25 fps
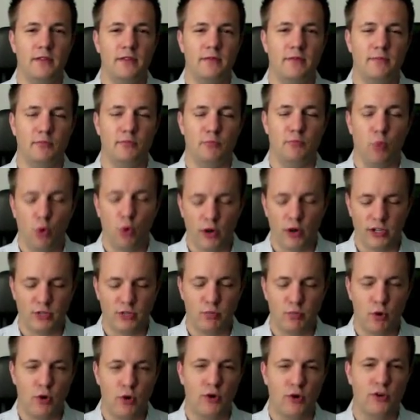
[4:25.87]

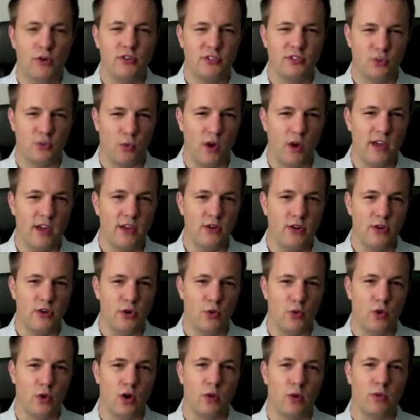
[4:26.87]
Mortgage brokers, the way
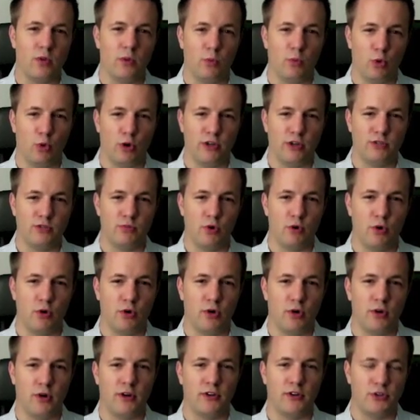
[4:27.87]
you're working with a mortgage
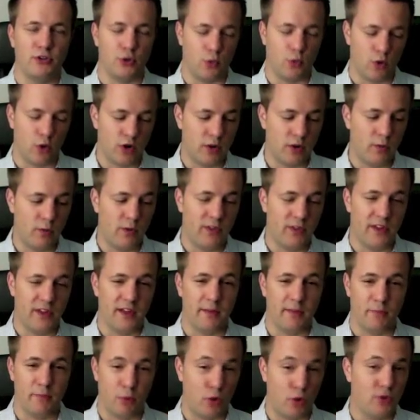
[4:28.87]
broker is you're working with a
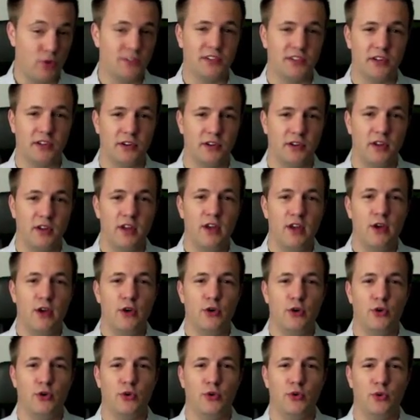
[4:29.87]
person
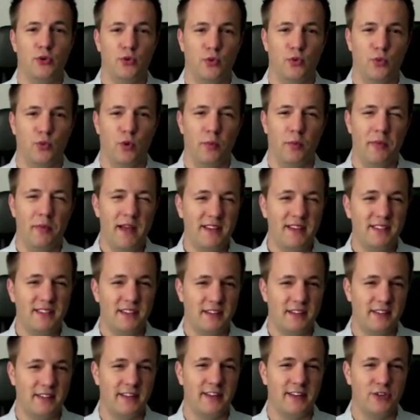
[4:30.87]
who will
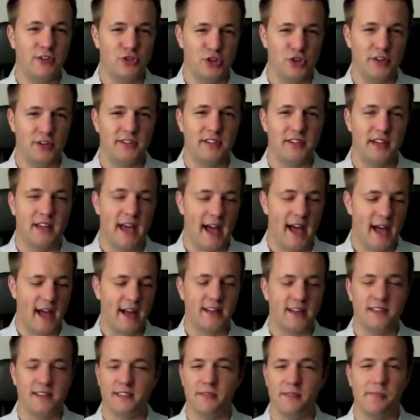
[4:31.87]
basically just
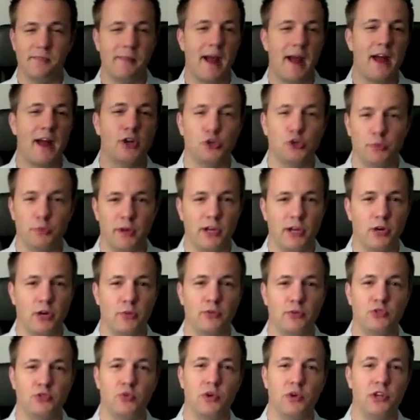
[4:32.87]
act as a matchmaker
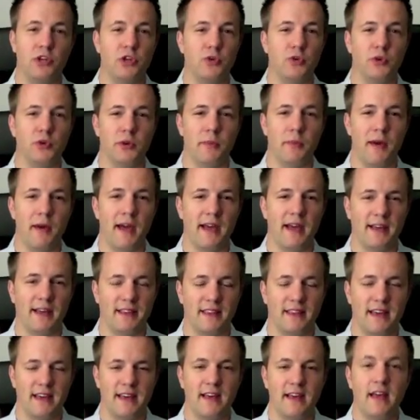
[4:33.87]
between you and a bank.
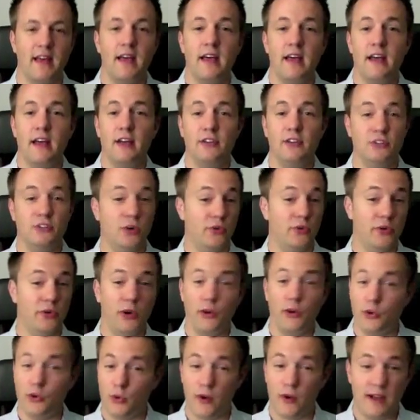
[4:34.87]
They don't
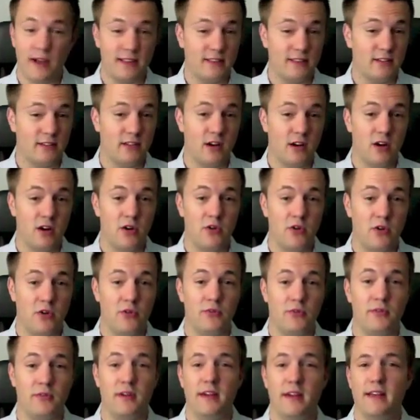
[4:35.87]
underwrite the
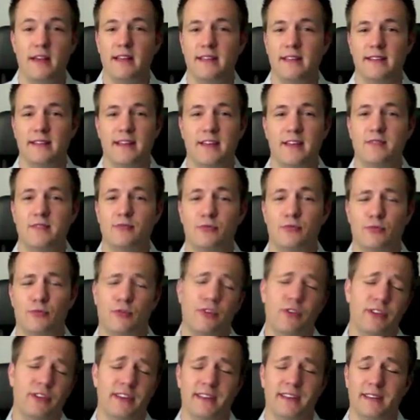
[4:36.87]
loan. They
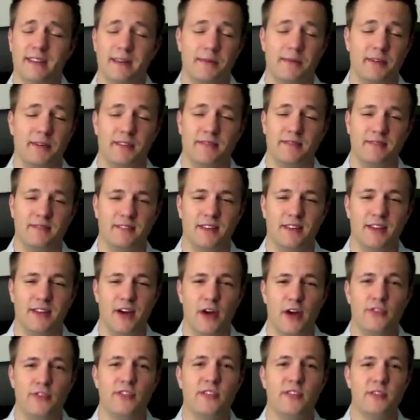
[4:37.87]
really,
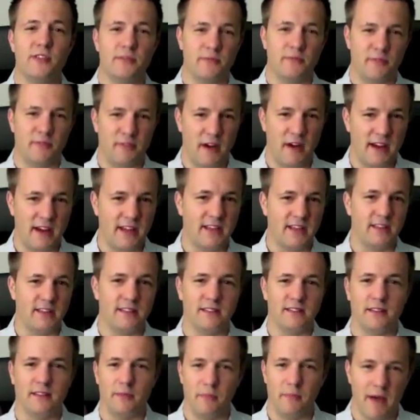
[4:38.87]
other than finding
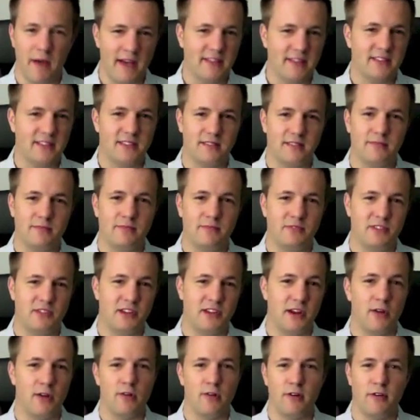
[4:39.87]
the best
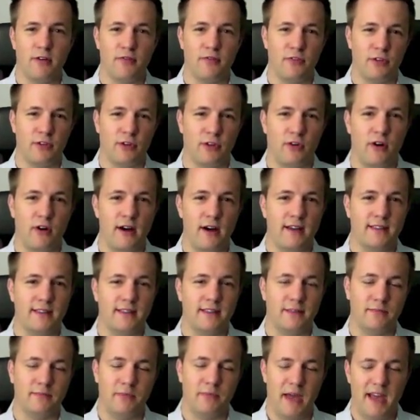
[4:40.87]
scenario for the client
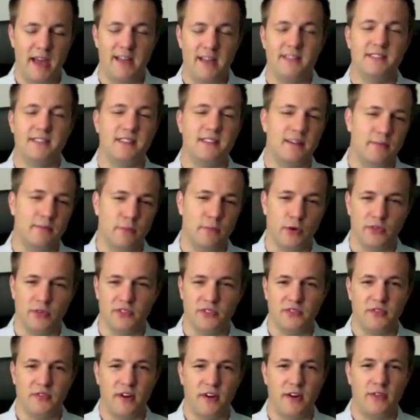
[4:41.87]
that pays them
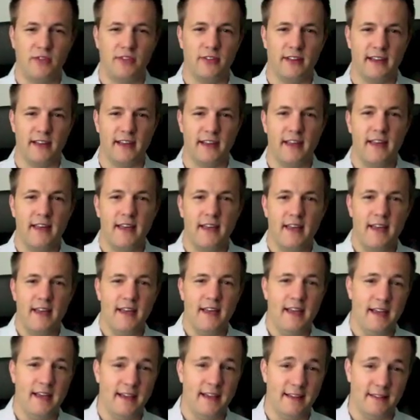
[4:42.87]
most fairly
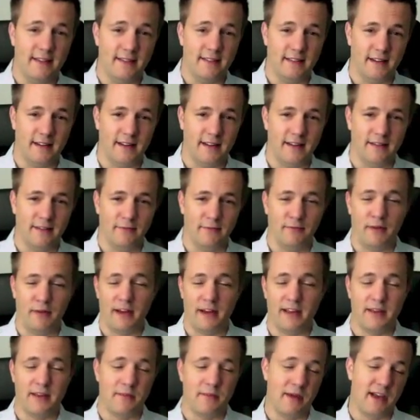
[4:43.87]
and
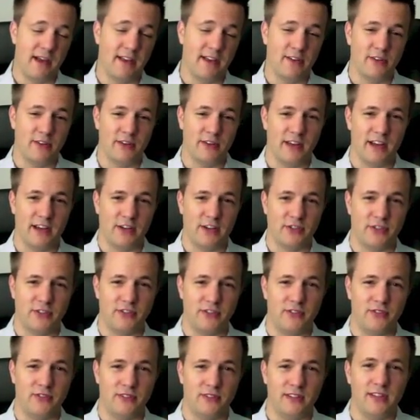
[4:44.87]
finding a bank who can actually
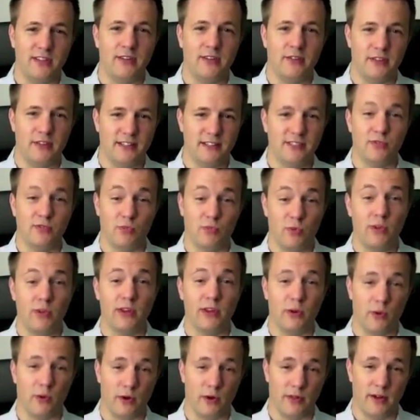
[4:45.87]
do the deal, that's
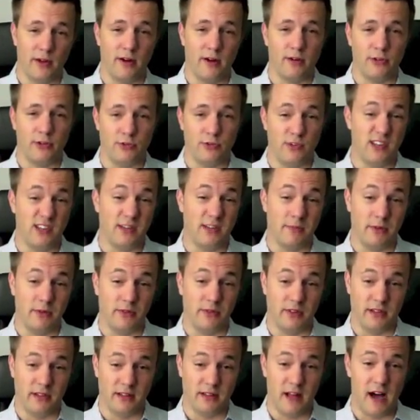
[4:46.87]
really where their unique
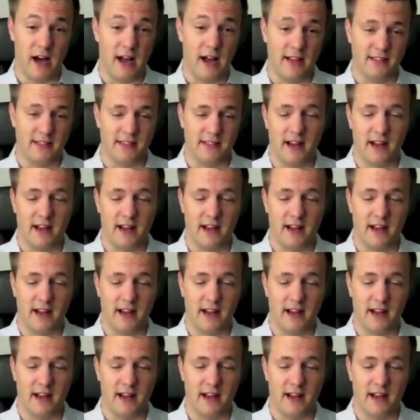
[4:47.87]
ability lies.